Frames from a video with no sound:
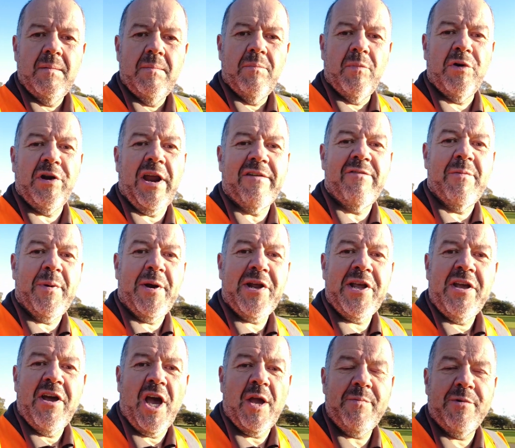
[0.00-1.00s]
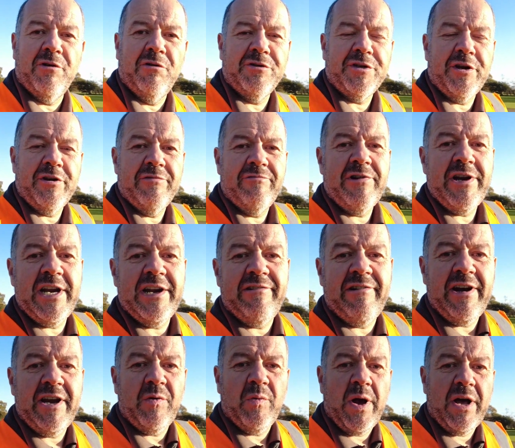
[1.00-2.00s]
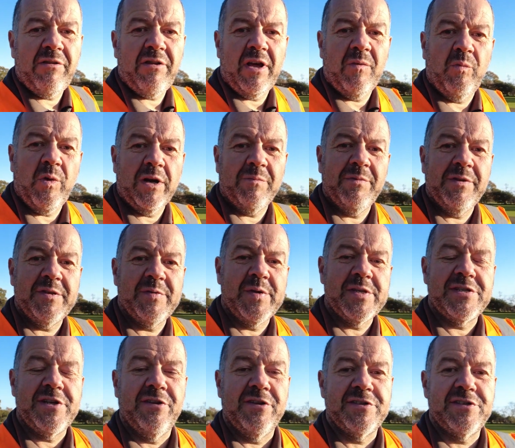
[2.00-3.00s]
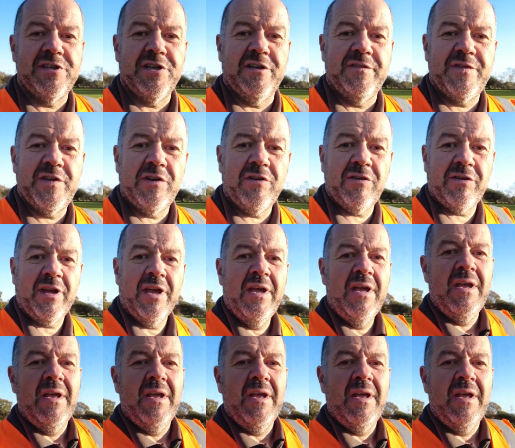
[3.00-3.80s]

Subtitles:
Morning everybody, hope you're all doing really well and welcome to this week's Tiller's Turf Talk.